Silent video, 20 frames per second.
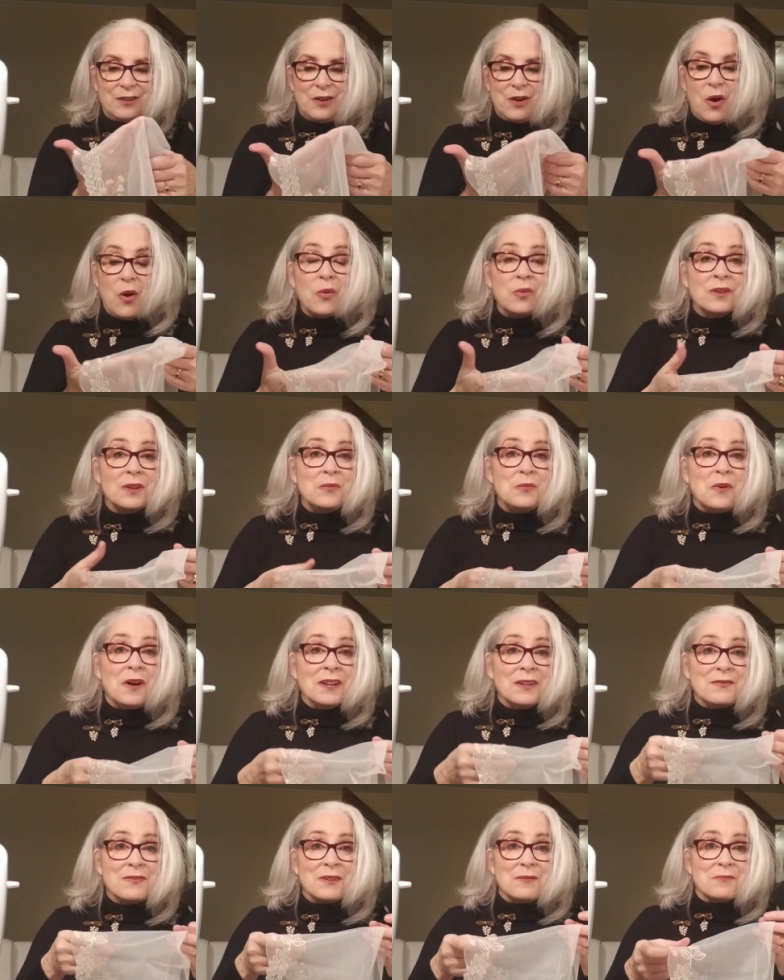only one
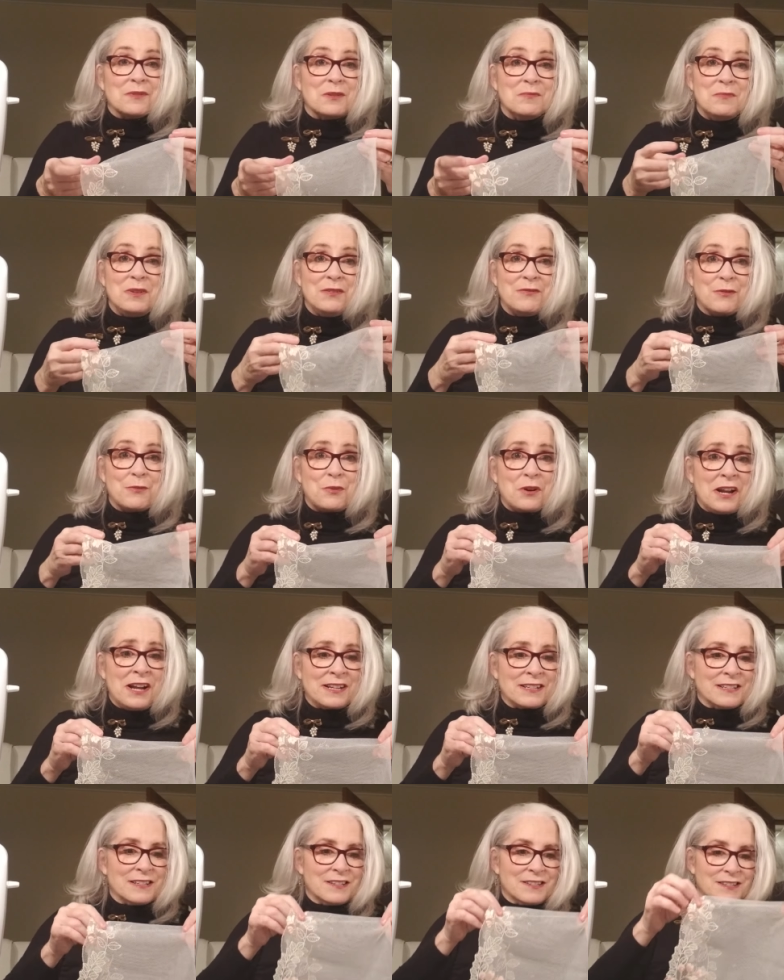of them can be for
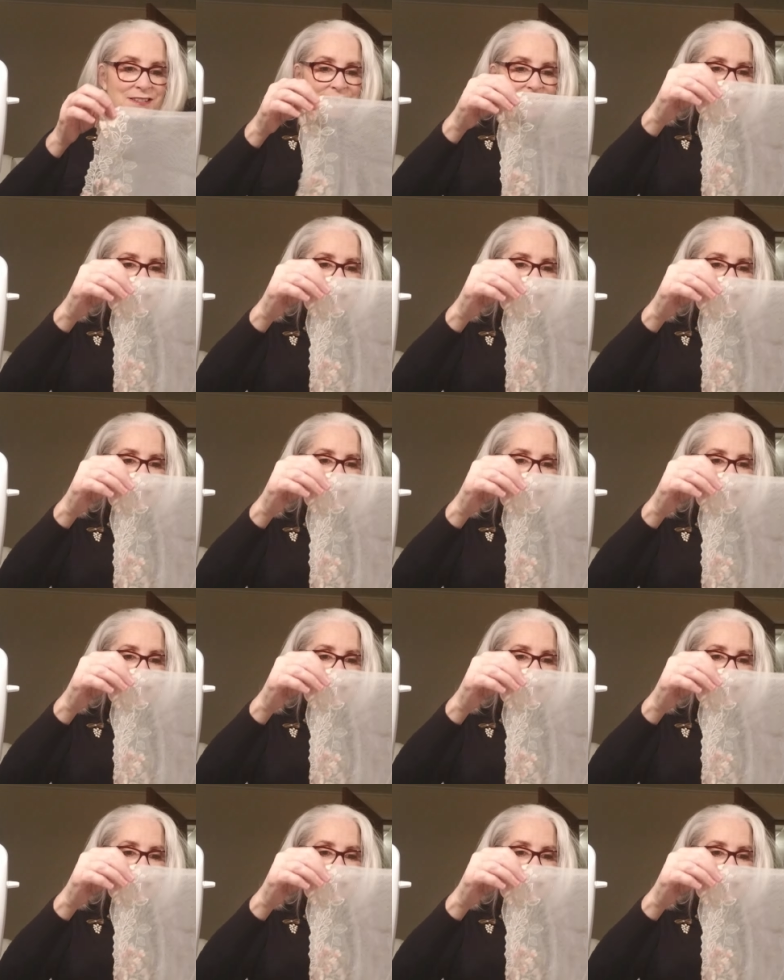practice.